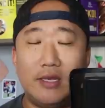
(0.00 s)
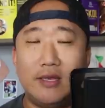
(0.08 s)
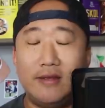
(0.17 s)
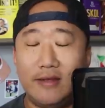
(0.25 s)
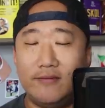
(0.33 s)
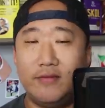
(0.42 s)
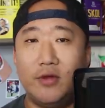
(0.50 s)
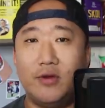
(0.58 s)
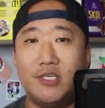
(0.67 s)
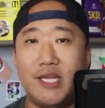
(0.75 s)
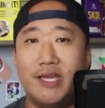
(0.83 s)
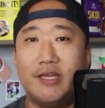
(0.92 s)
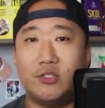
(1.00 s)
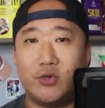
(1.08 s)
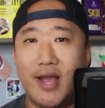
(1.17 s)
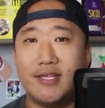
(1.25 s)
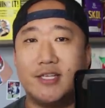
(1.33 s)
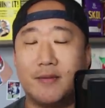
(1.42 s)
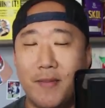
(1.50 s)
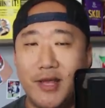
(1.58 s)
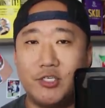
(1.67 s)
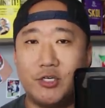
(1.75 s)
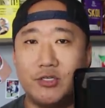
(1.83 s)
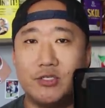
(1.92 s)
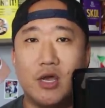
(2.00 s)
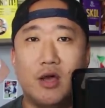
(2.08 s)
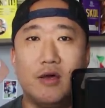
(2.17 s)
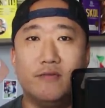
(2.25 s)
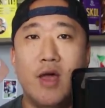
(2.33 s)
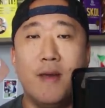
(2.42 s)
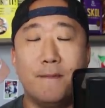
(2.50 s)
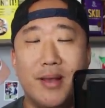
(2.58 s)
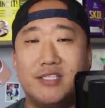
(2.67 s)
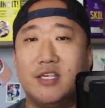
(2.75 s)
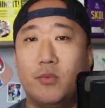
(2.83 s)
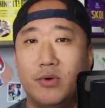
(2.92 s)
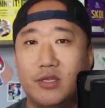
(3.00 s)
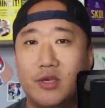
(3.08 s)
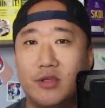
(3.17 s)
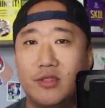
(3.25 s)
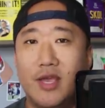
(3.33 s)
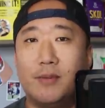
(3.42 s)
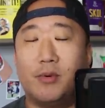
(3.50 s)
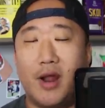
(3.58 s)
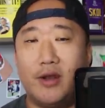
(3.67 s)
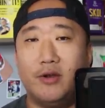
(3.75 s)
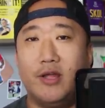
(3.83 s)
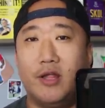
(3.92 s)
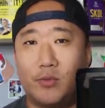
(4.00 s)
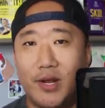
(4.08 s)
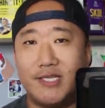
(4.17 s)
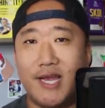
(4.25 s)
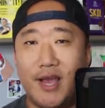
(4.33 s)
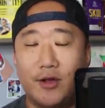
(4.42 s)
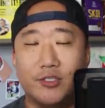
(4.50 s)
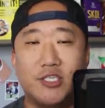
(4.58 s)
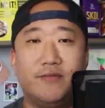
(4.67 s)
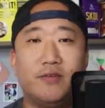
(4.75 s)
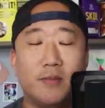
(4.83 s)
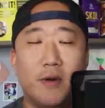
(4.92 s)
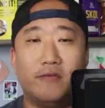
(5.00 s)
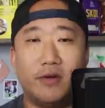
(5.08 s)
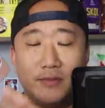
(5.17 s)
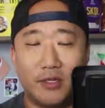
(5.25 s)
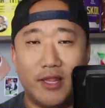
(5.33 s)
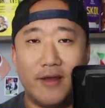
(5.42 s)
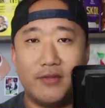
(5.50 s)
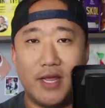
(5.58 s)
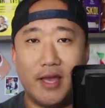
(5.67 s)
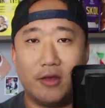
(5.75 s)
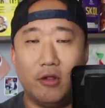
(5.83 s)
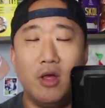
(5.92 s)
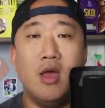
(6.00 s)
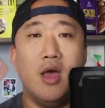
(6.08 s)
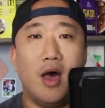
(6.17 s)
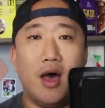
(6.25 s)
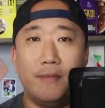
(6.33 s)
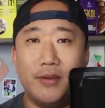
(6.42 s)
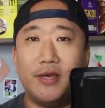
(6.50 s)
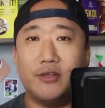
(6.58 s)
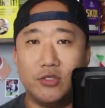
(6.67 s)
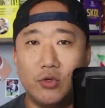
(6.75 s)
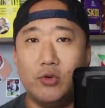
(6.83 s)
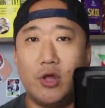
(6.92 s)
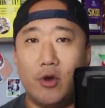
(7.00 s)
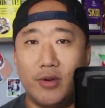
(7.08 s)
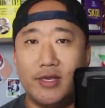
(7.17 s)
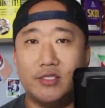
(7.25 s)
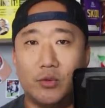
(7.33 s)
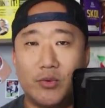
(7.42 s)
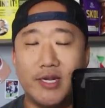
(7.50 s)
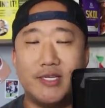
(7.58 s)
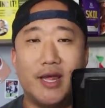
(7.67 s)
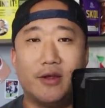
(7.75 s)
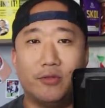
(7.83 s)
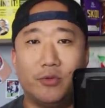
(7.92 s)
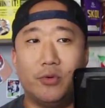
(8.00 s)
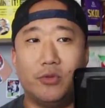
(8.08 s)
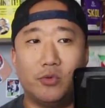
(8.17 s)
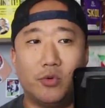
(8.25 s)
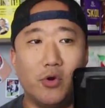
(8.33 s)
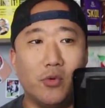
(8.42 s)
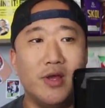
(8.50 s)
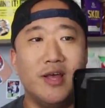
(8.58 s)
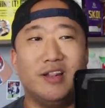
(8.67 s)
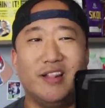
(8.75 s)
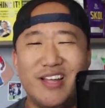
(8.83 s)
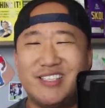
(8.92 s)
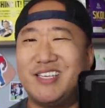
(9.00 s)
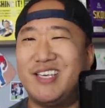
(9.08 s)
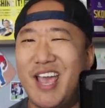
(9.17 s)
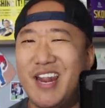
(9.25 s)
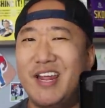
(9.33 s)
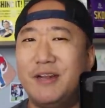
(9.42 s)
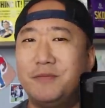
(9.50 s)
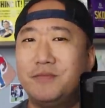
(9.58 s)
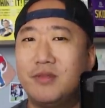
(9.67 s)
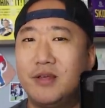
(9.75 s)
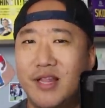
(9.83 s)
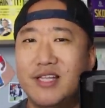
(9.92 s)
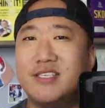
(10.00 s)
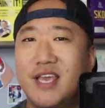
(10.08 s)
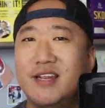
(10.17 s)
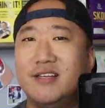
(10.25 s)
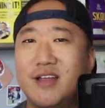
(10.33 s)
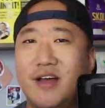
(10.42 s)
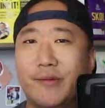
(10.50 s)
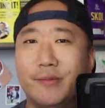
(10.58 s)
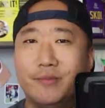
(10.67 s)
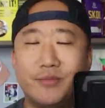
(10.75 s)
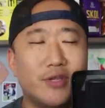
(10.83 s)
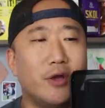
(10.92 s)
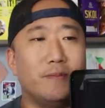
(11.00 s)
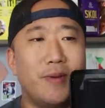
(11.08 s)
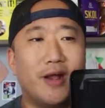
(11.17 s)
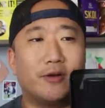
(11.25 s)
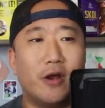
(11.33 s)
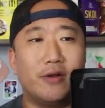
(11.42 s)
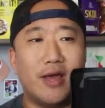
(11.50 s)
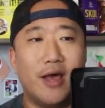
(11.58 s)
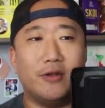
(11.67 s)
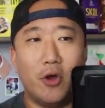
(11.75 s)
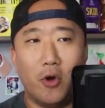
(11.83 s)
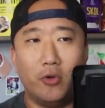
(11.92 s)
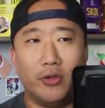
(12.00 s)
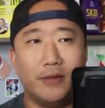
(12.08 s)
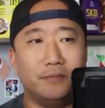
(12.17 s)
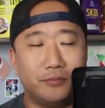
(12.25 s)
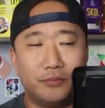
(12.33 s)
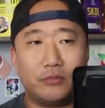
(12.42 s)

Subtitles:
even though you're taking drastic measures of messing with a good thing, Brian O'Neill at right tackle, shifting him over him to left tackle, because Udoh is a right tackle through and through, let's get it. Let's get it done. So background on Oli.